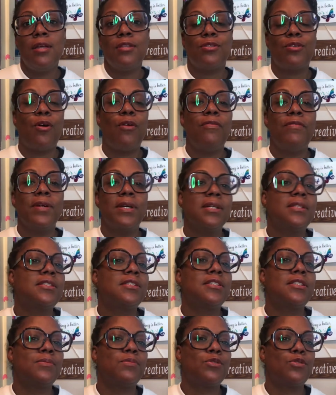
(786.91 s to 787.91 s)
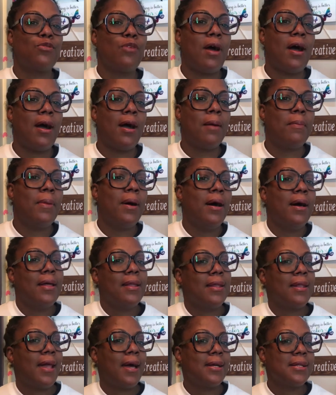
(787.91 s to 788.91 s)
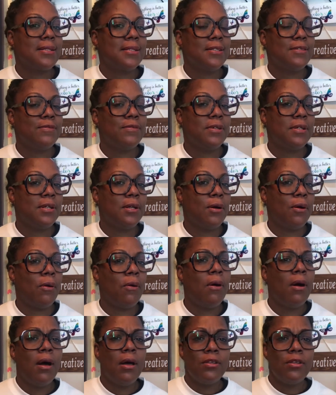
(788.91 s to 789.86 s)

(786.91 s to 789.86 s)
Don't forget to subscribe, like this video,